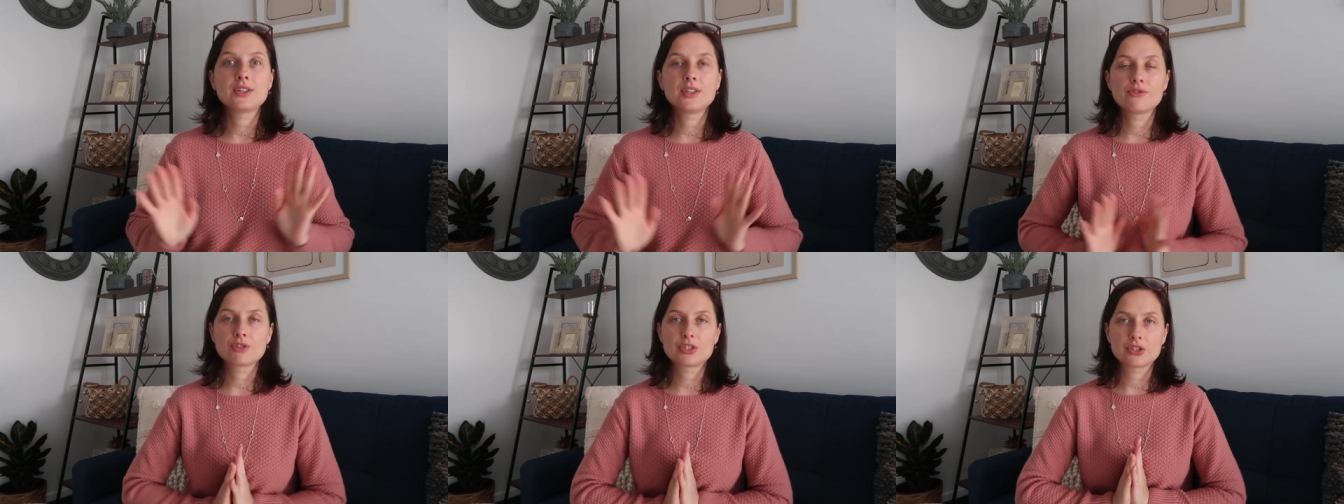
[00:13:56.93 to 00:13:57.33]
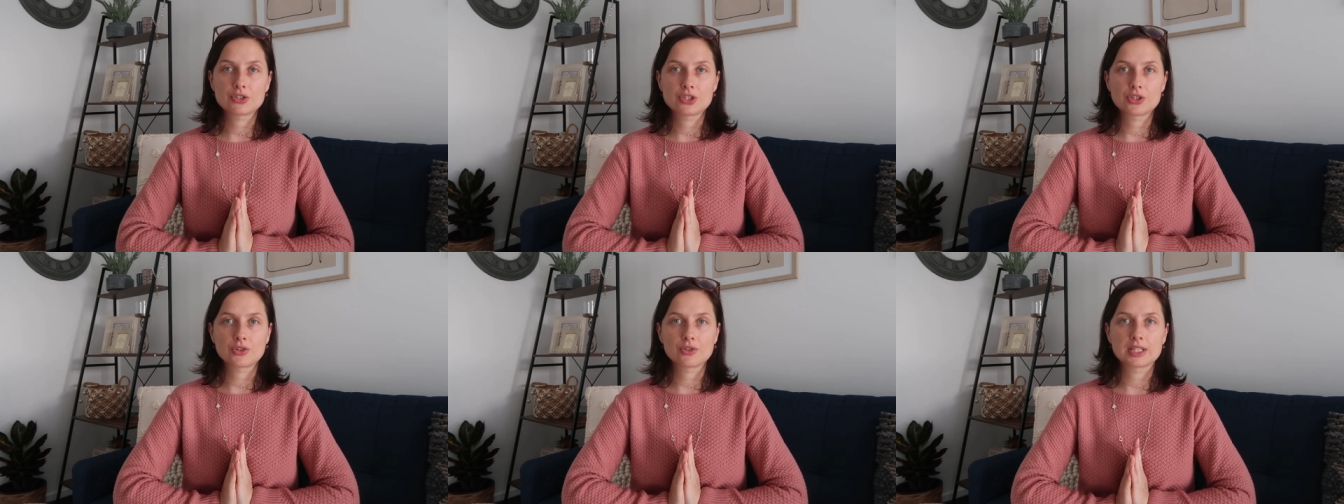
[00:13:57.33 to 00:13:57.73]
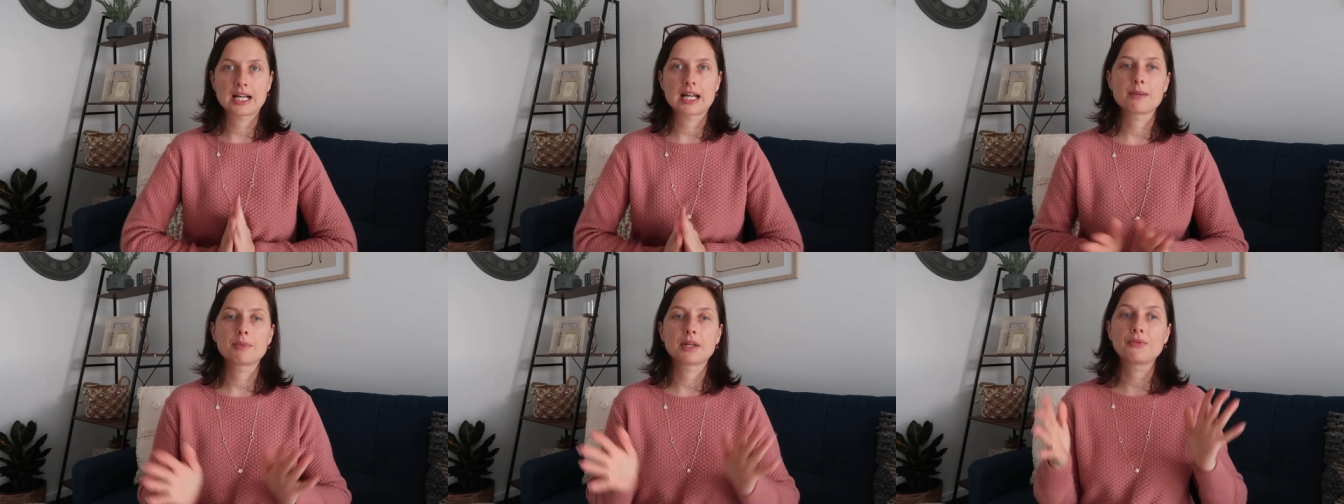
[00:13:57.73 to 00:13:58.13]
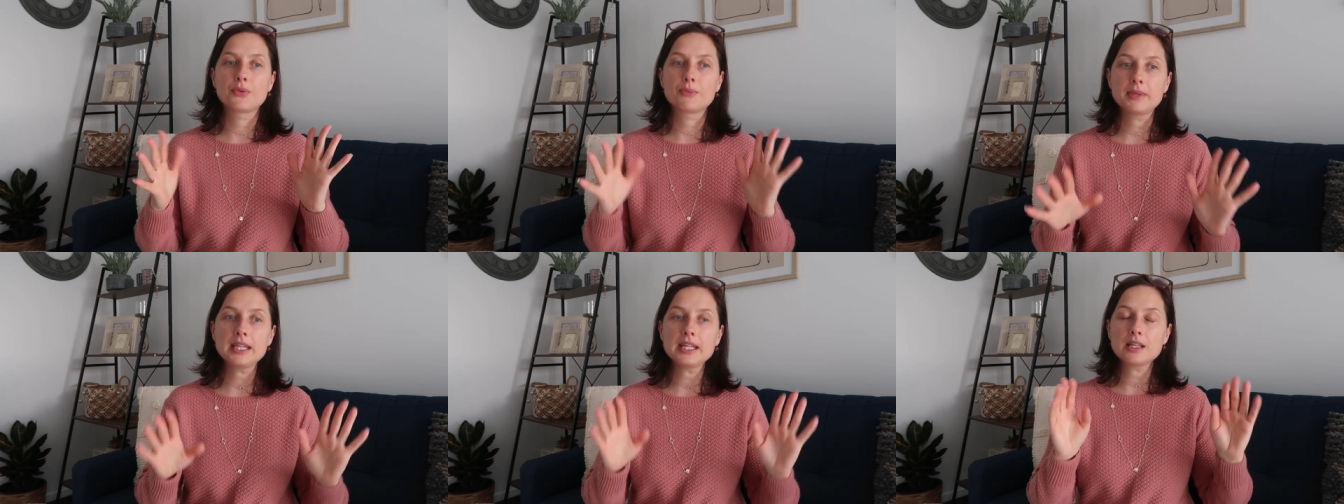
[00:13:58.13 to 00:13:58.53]
You can research it online. But for
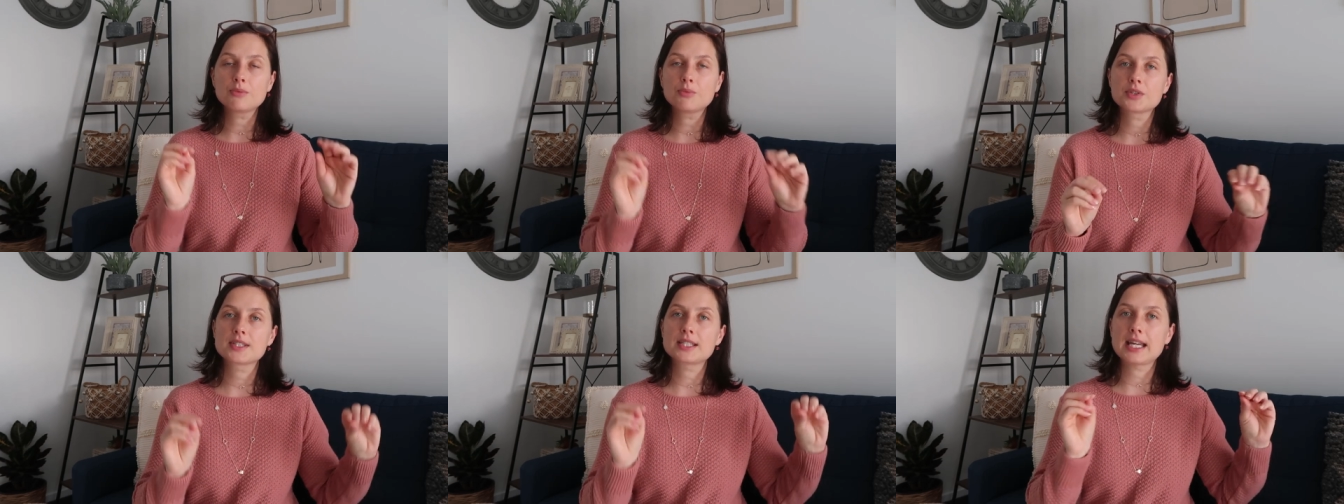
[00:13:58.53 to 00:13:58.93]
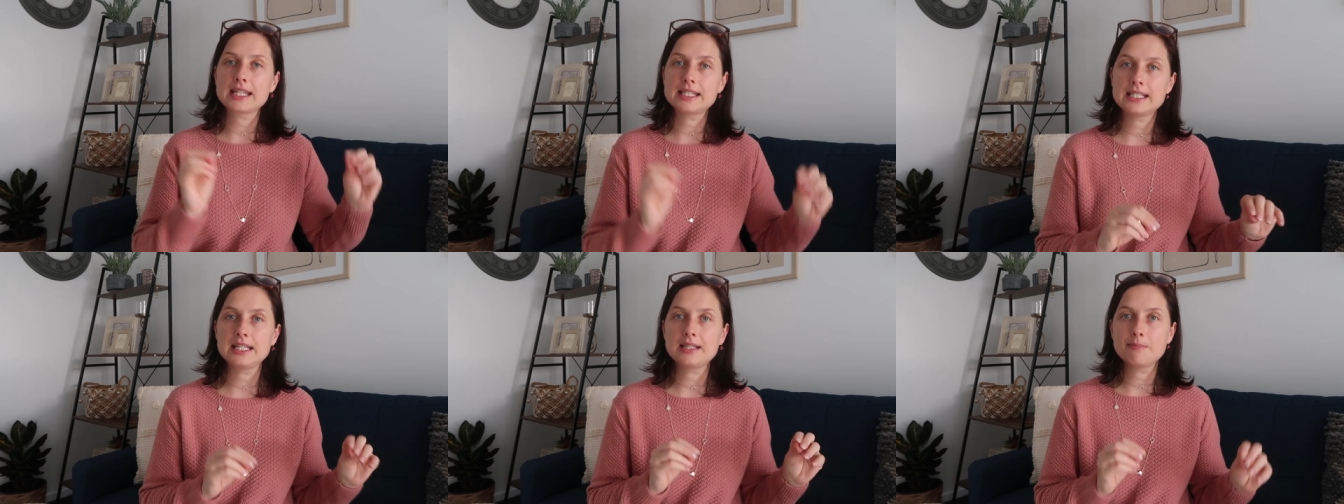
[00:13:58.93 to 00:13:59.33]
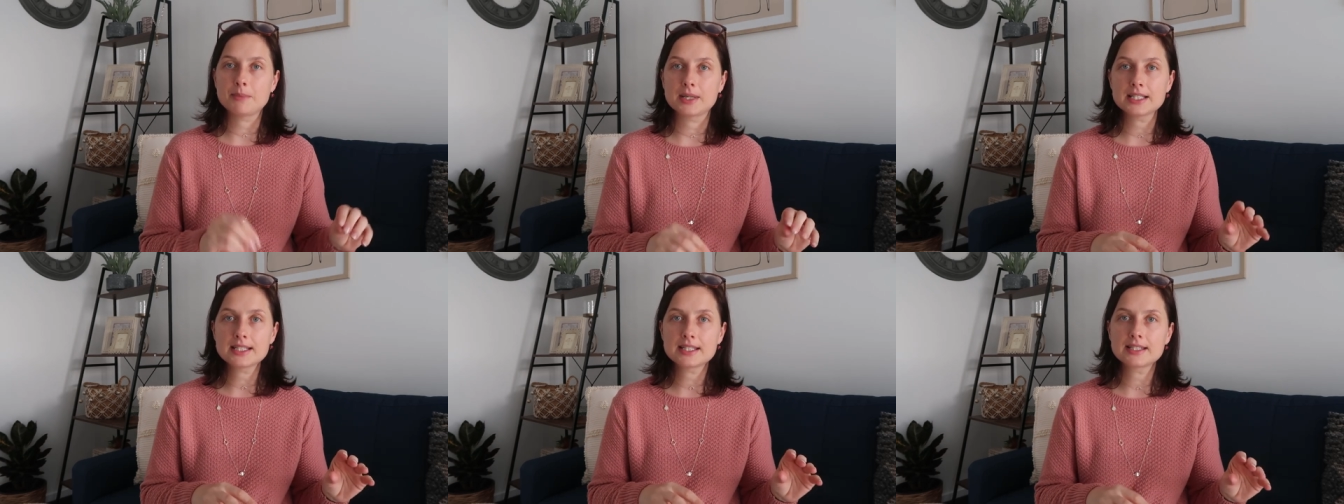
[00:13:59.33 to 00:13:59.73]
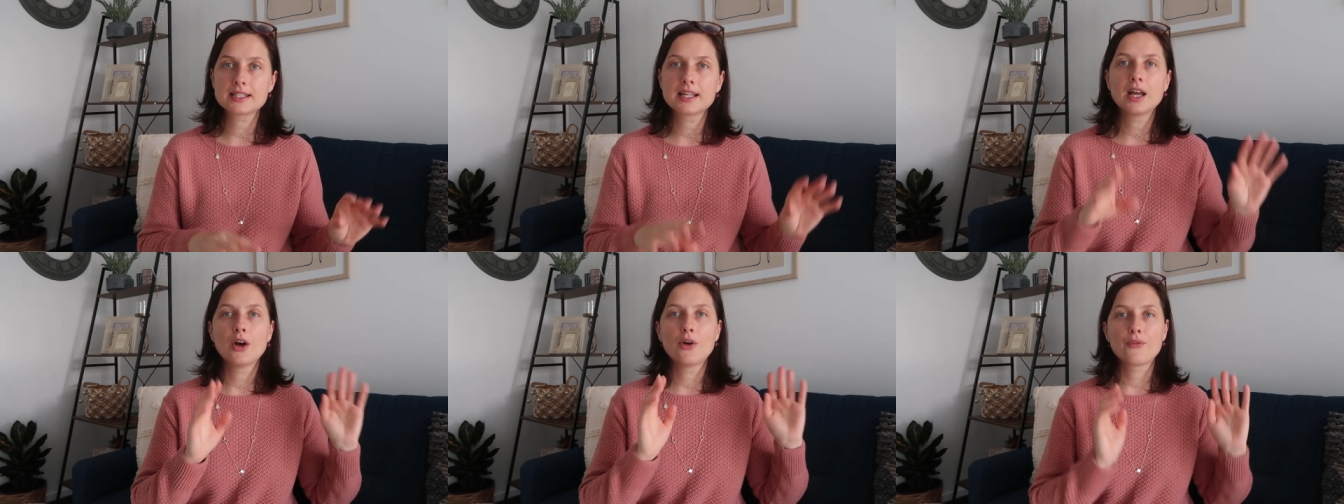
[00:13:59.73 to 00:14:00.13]
me, it was eighteen months
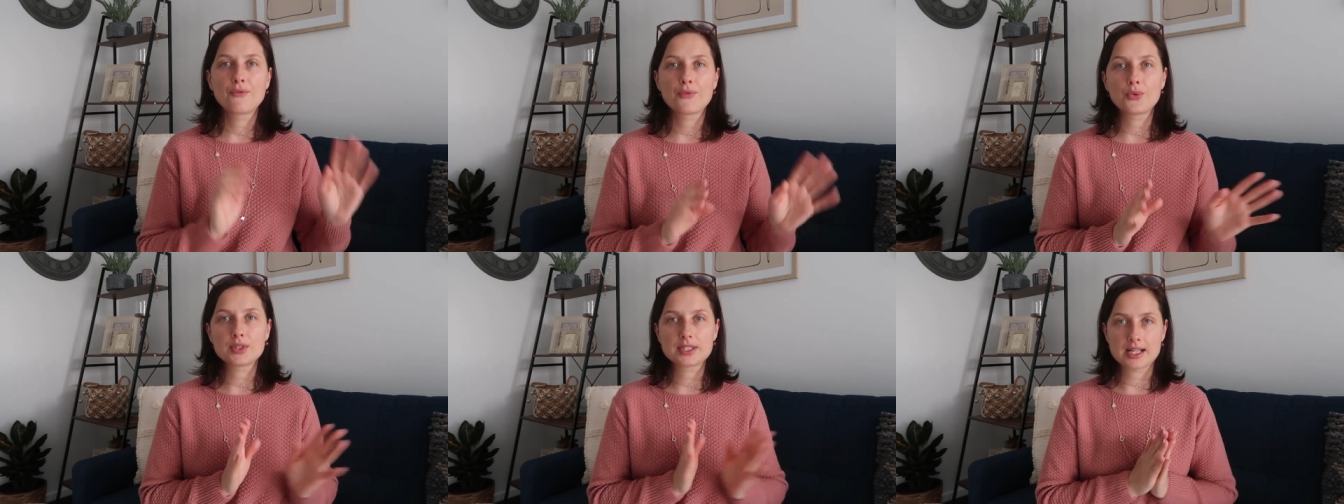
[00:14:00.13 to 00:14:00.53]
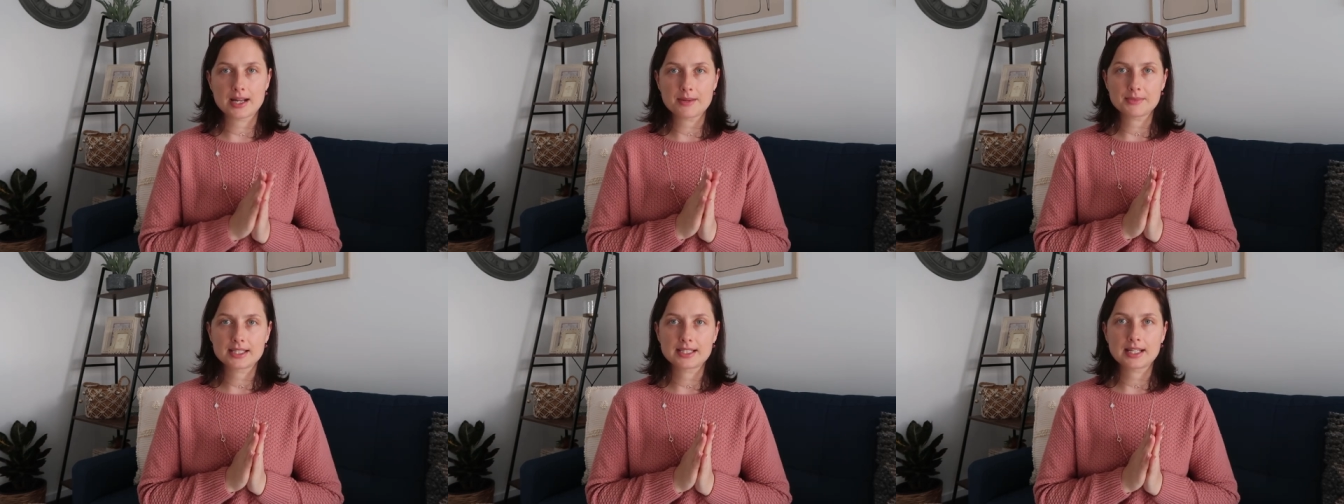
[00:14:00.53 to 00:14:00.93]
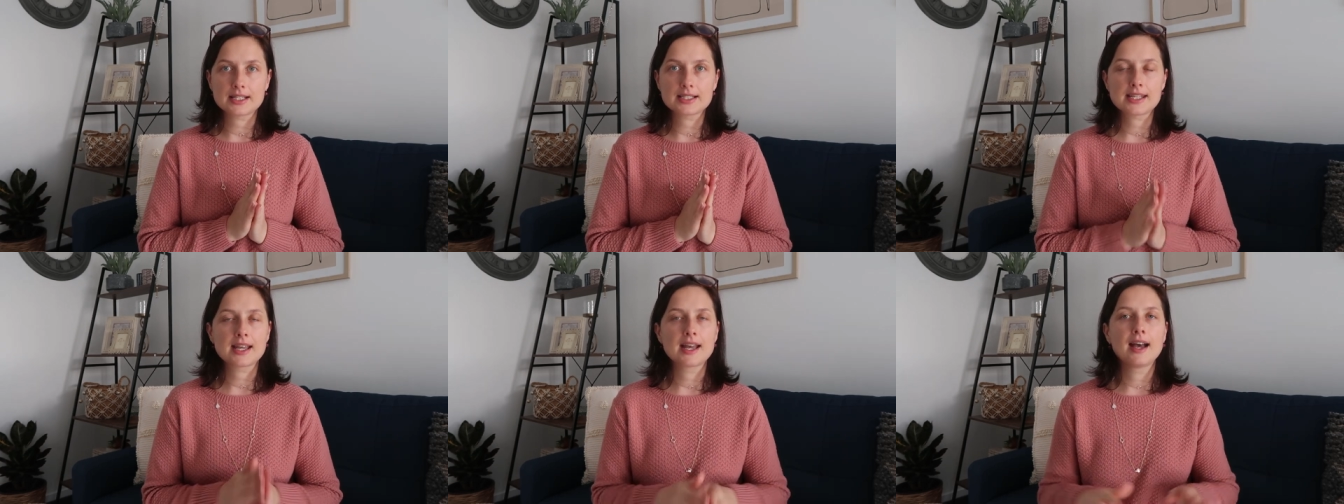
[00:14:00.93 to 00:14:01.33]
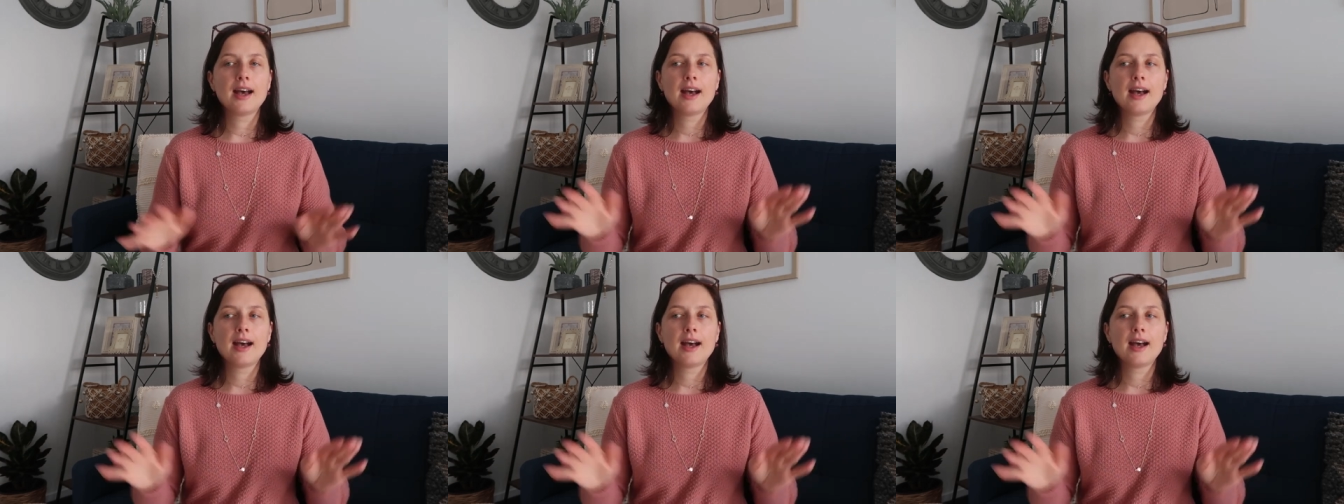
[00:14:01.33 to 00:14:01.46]
full-time study.